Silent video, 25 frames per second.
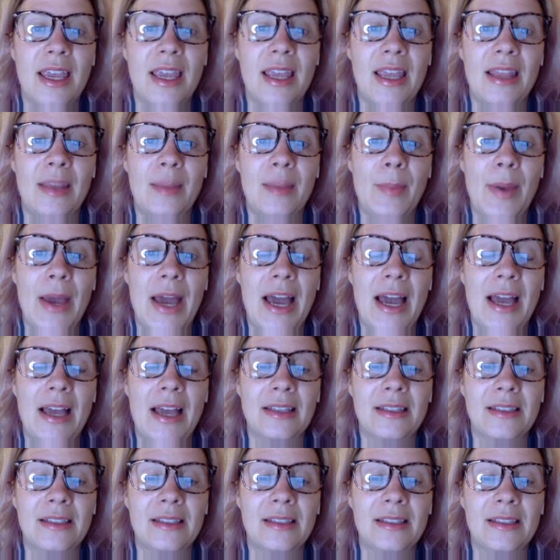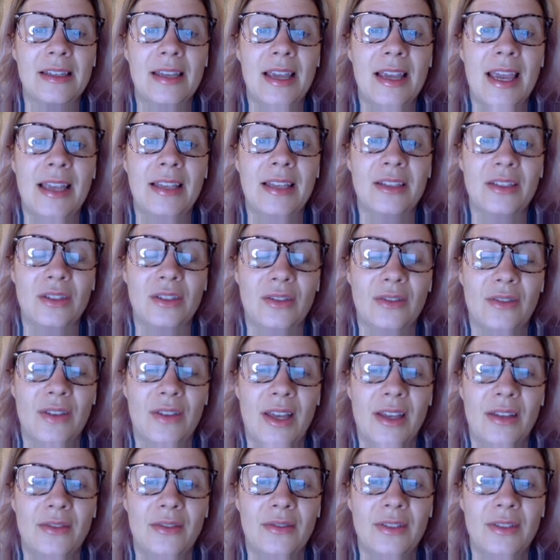in the past and
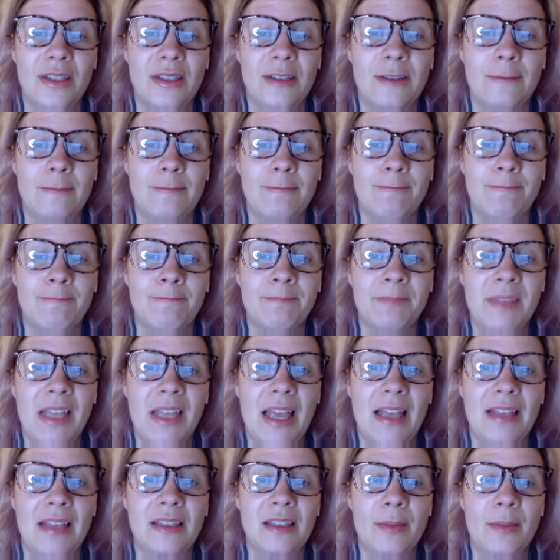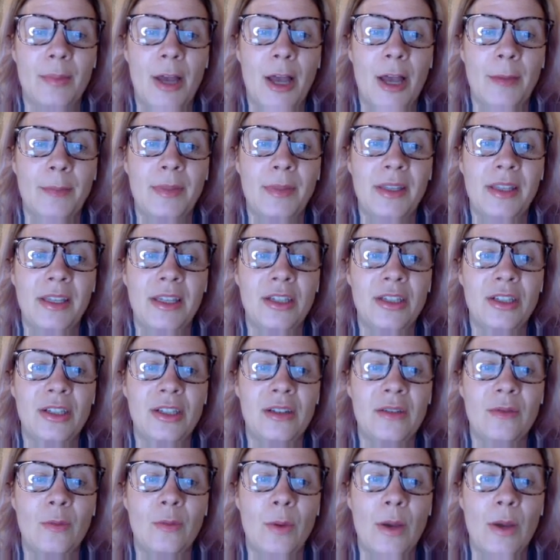survived. As the
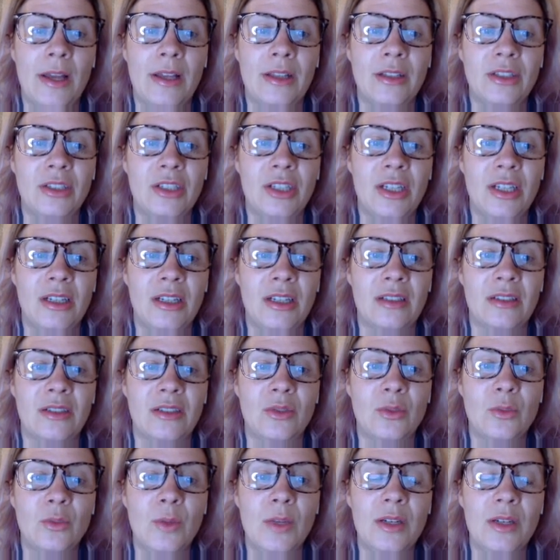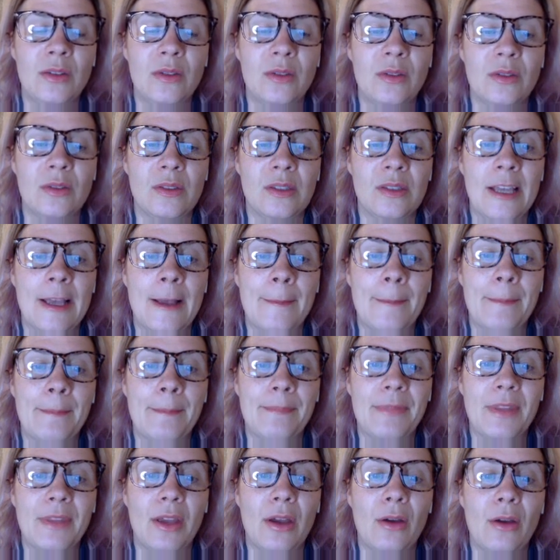population of wild cheetahs dwindles,
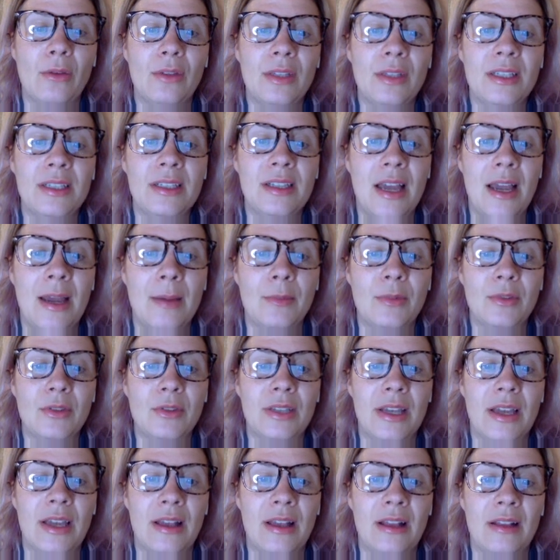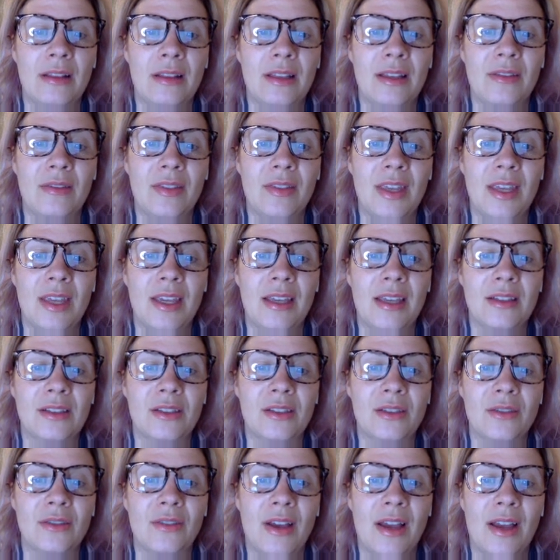only time will tell if they can
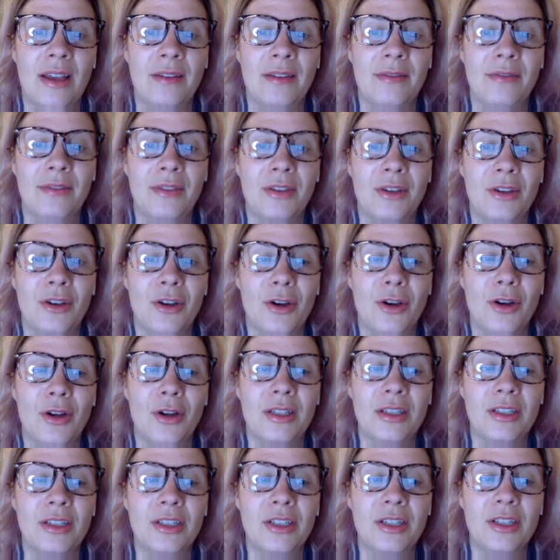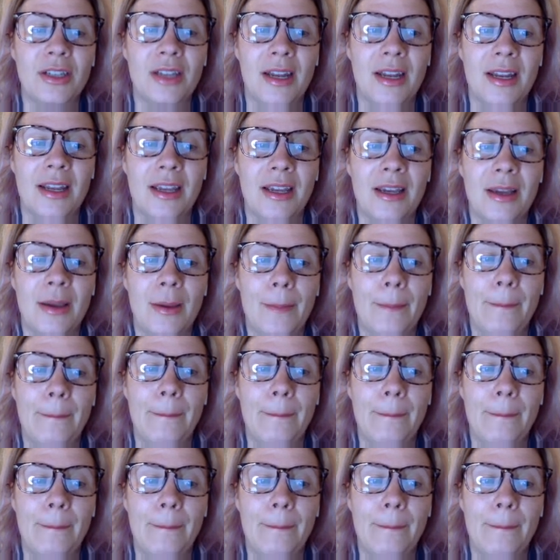survive the current genetic